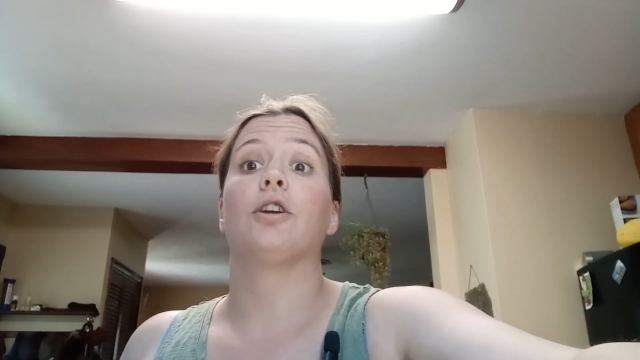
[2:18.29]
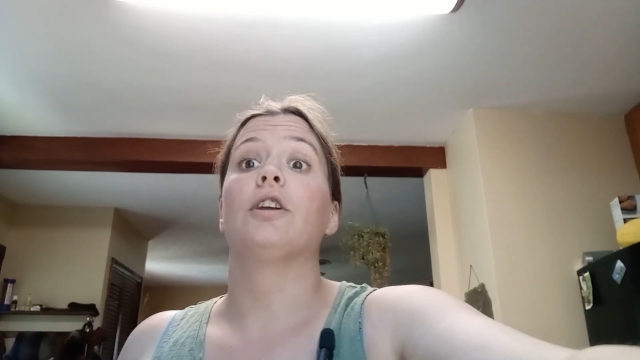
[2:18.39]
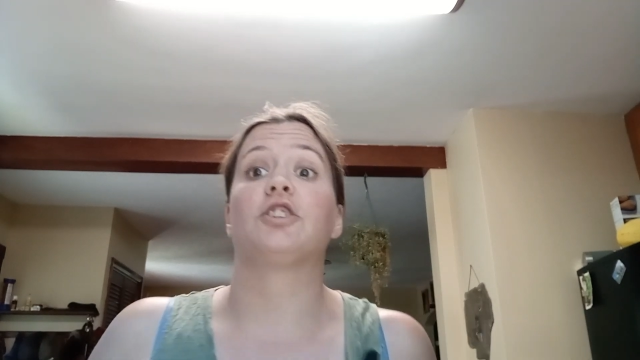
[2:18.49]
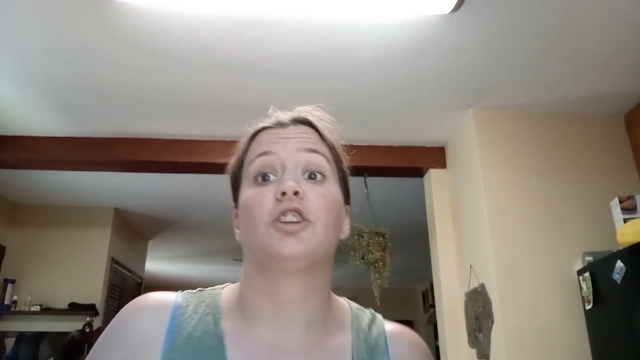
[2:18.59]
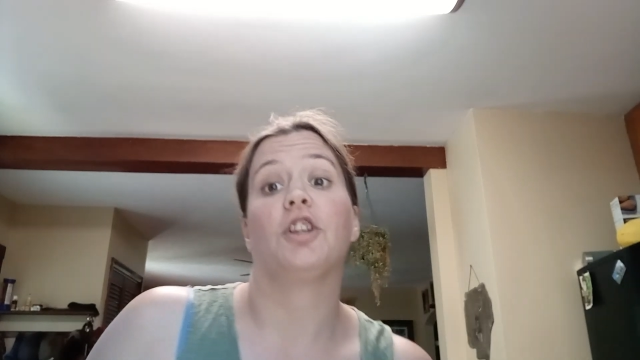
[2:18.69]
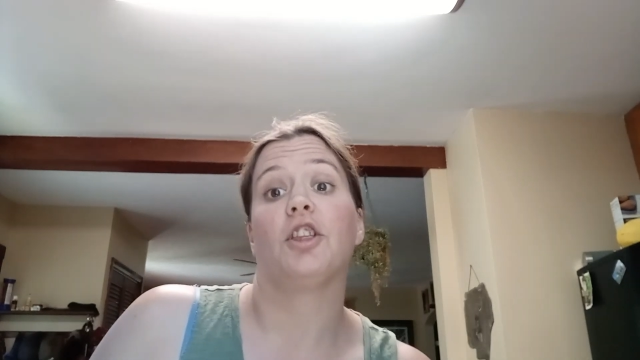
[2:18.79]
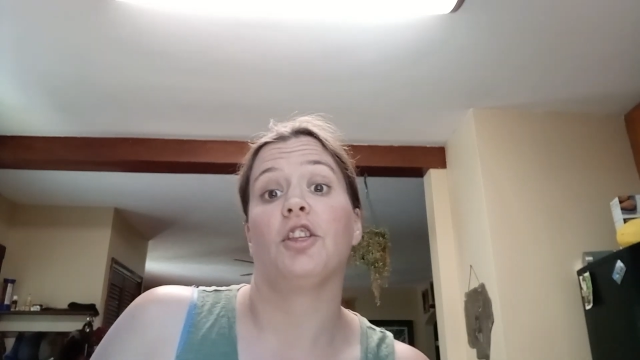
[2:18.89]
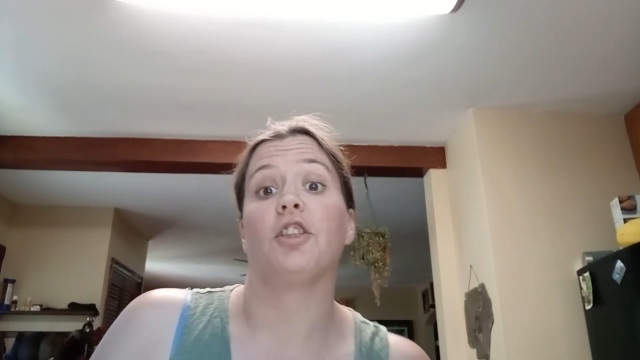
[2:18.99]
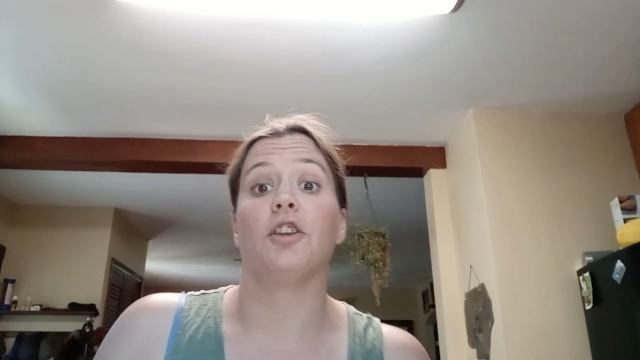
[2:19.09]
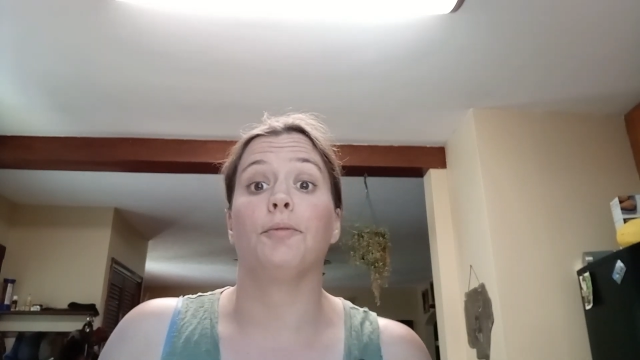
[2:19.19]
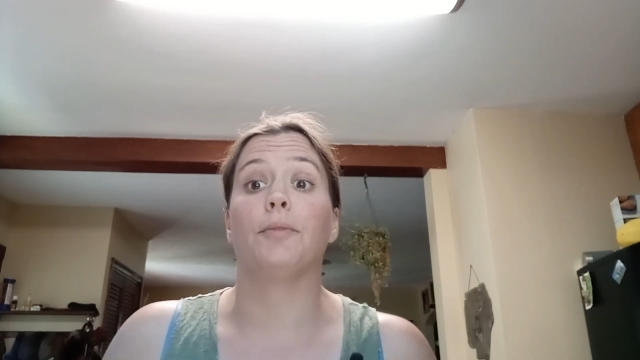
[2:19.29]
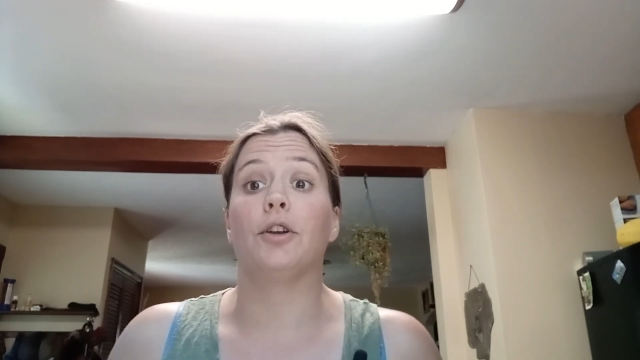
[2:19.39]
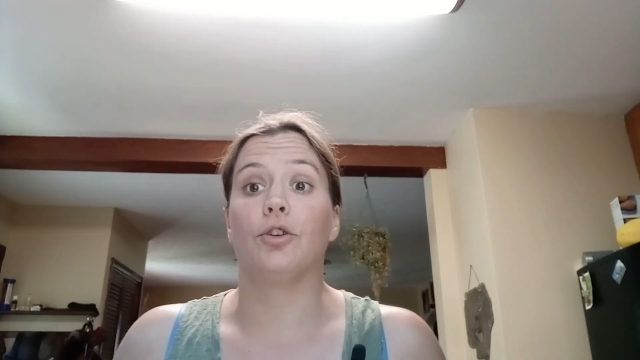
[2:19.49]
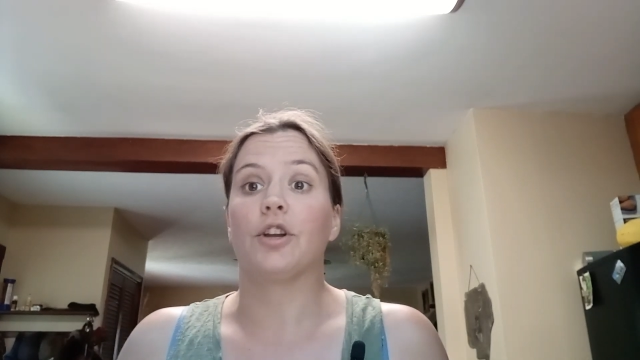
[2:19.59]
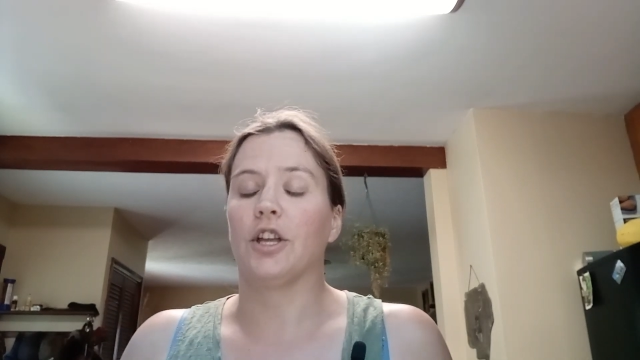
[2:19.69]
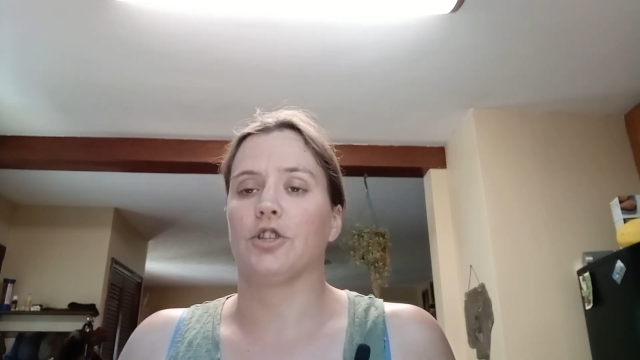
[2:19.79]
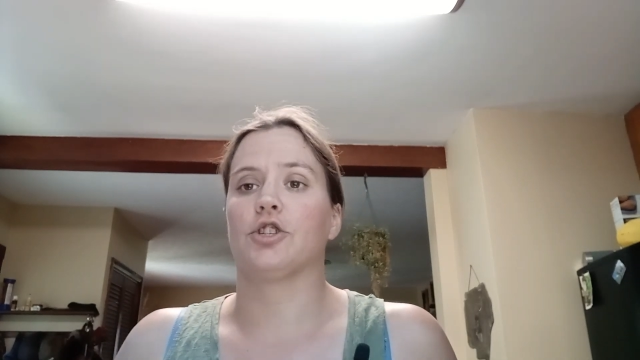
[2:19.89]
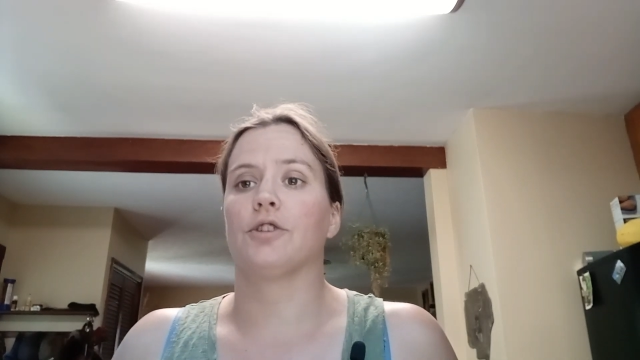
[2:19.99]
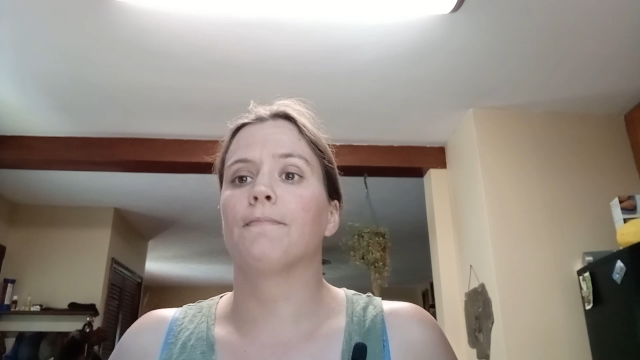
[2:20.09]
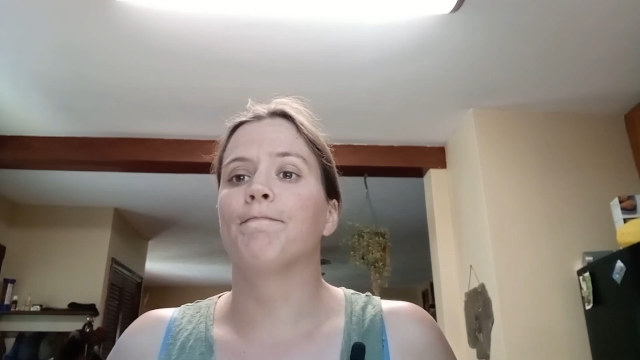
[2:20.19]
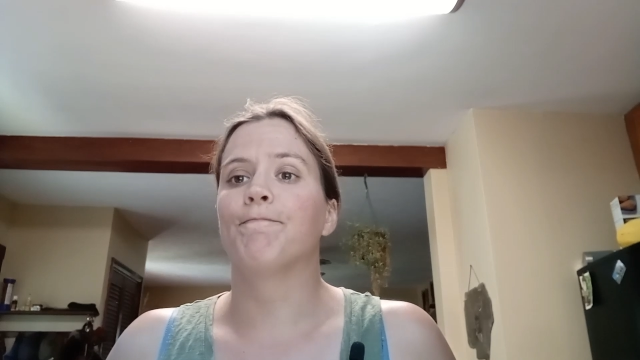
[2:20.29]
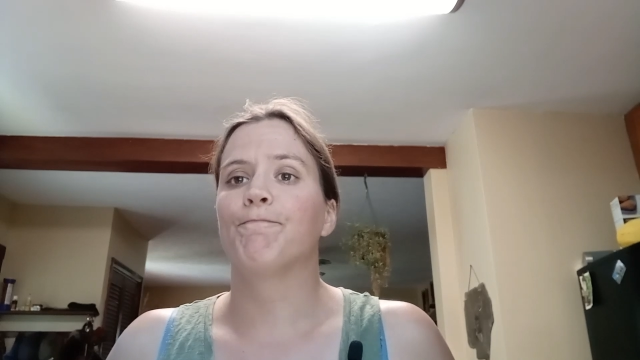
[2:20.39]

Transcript: catching disease in my own kitchen.